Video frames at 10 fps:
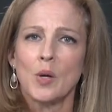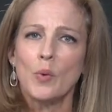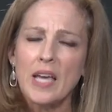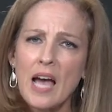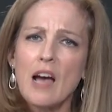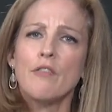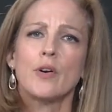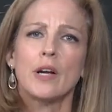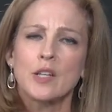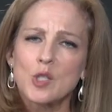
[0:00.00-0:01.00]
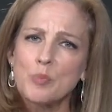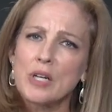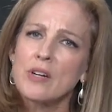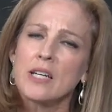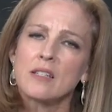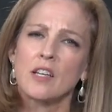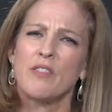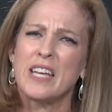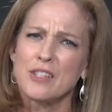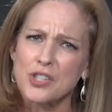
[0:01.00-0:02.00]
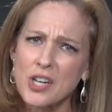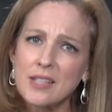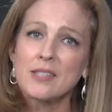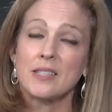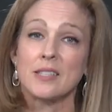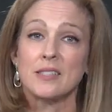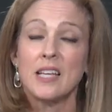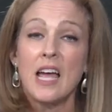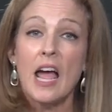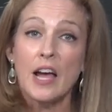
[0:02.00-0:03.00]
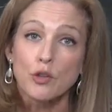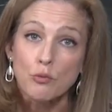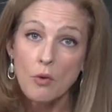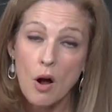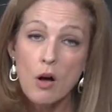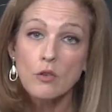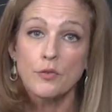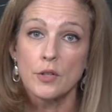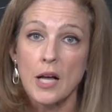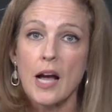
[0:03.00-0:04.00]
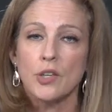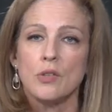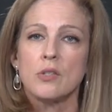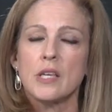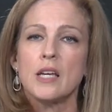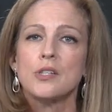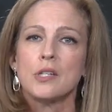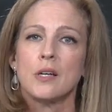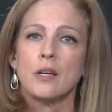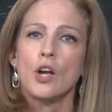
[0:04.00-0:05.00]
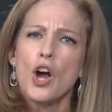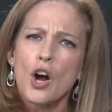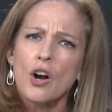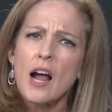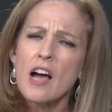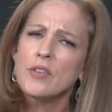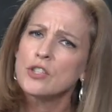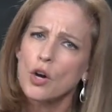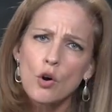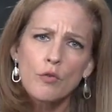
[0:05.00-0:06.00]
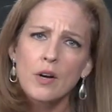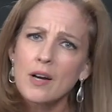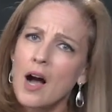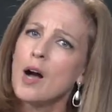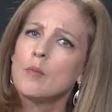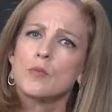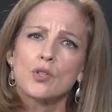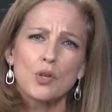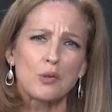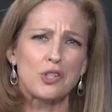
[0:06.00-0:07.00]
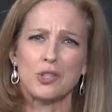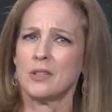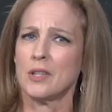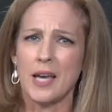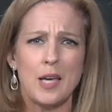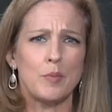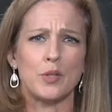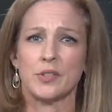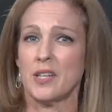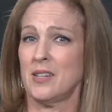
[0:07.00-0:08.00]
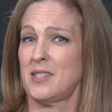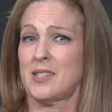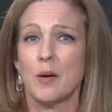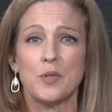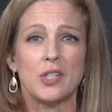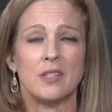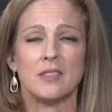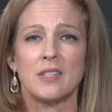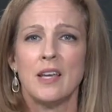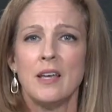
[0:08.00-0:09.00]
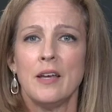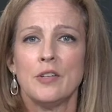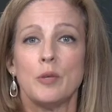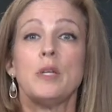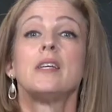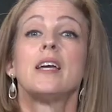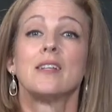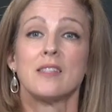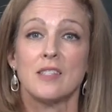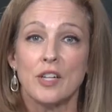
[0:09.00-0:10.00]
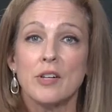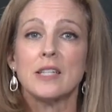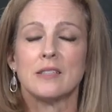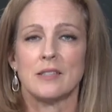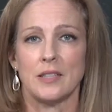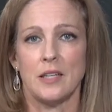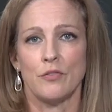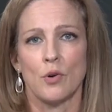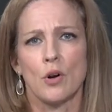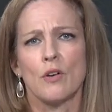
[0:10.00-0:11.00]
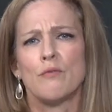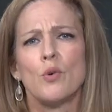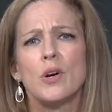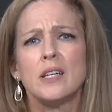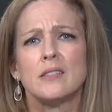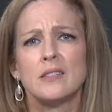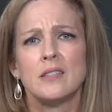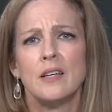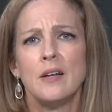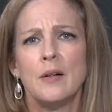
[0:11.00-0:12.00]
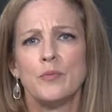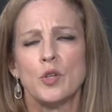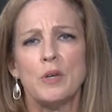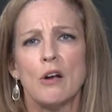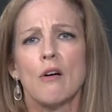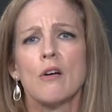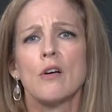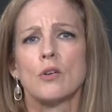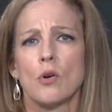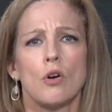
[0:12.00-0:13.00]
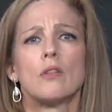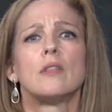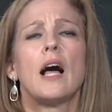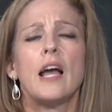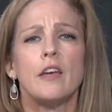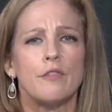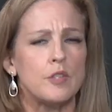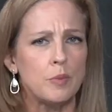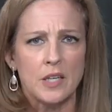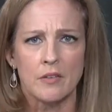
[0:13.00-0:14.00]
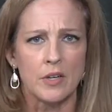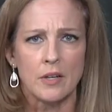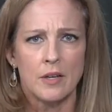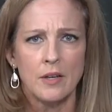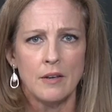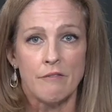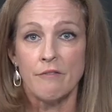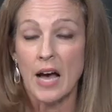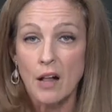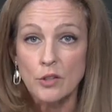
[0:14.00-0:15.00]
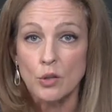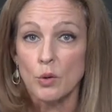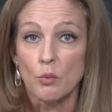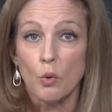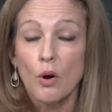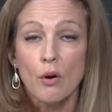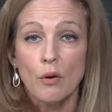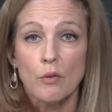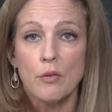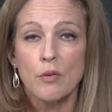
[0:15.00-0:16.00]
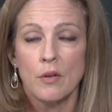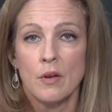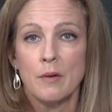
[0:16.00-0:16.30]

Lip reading: We have her experience of injustice and wrongful accusation, her having to overcome social labels and assumptions to be taken seriously, for her voice to be heard or her life to be given value and worth.